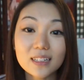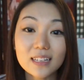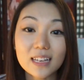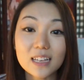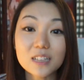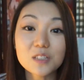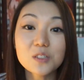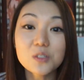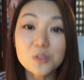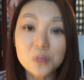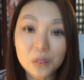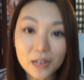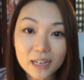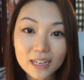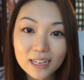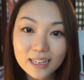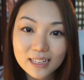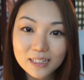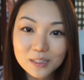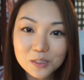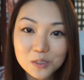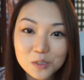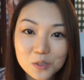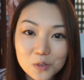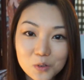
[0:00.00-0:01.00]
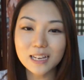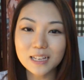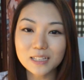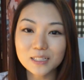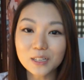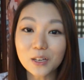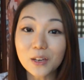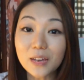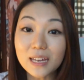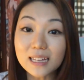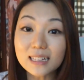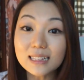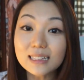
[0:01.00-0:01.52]
going to get straight into it.
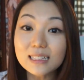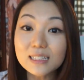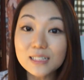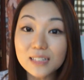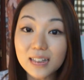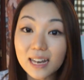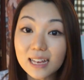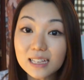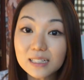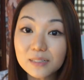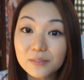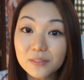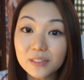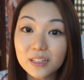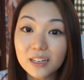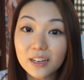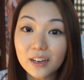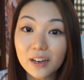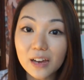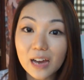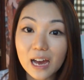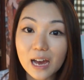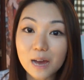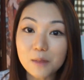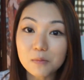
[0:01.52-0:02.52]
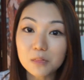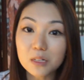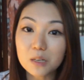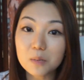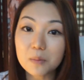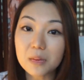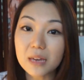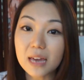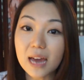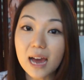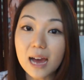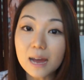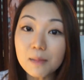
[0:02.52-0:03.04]
So in today's video, I'm going to
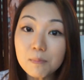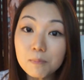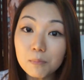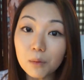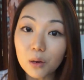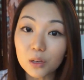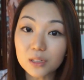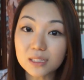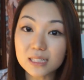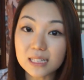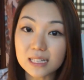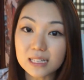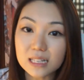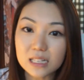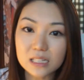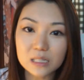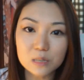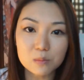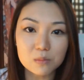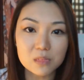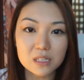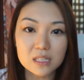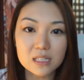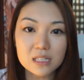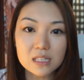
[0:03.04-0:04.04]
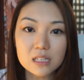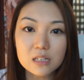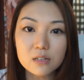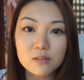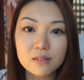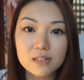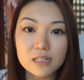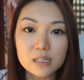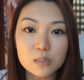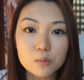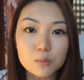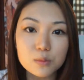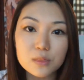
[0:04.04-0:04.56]
be unboxing this
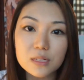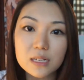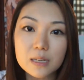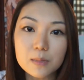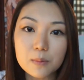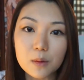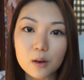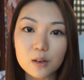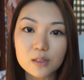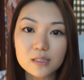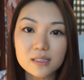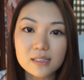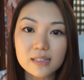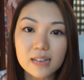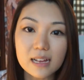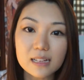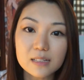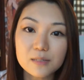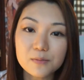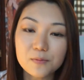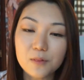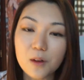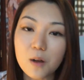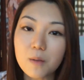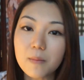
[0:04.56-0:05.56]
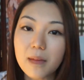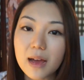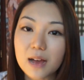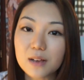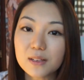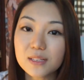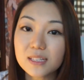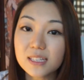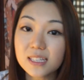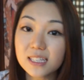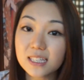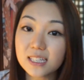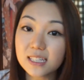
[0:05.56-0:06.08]
mysterious beauty box that's from
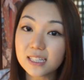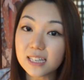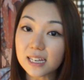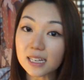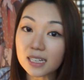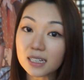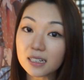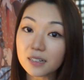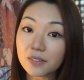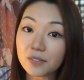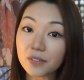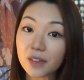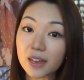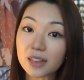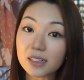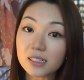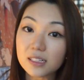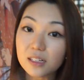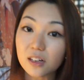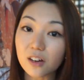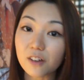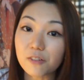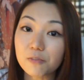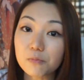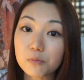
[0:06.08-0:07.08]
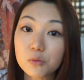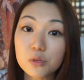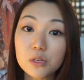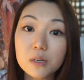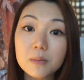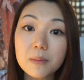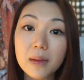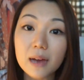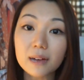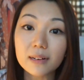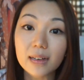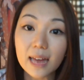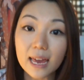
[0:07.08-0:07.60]
our second event of
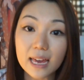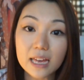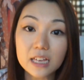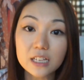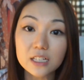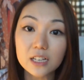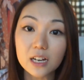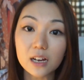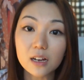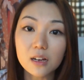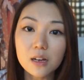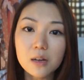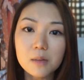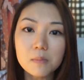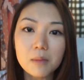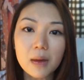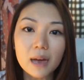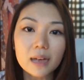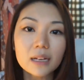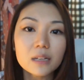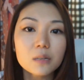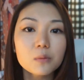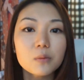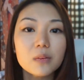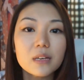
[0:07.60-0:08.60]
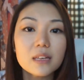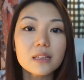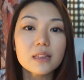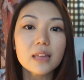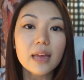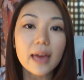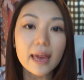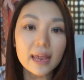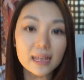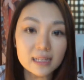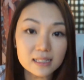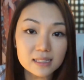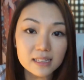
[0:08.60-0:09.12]
beautyboundasia, partnered with
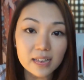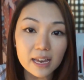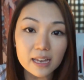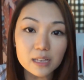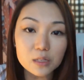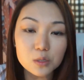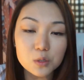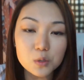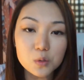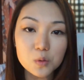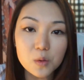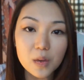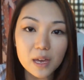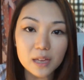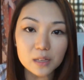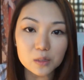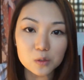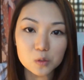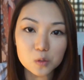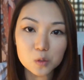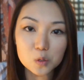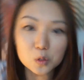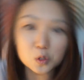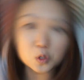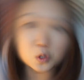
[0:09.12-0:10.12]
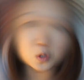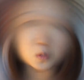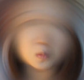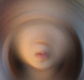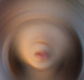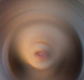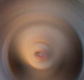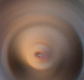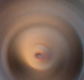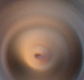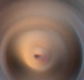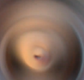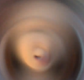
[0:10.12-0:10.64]
SK2 and YouTube.
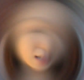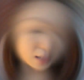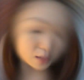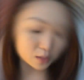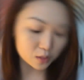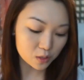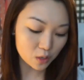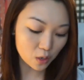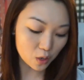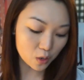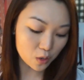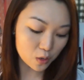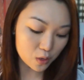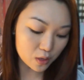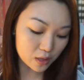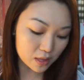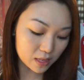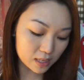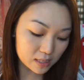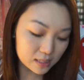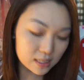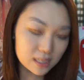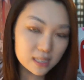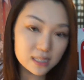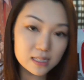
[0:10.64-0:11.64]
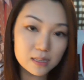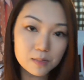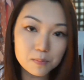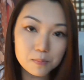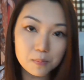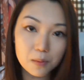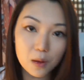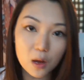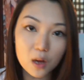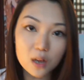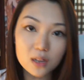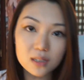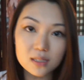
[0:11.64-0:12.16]
So this is the
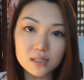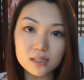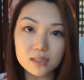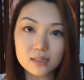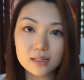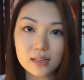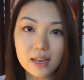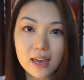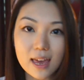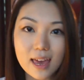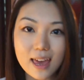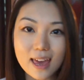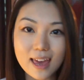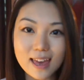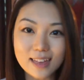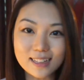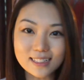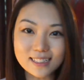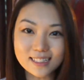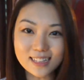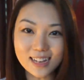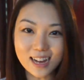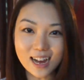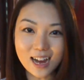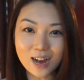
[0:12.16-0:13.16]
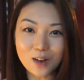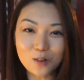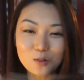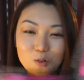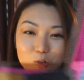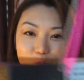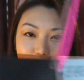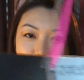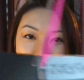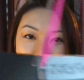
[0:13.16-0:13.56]
box and I will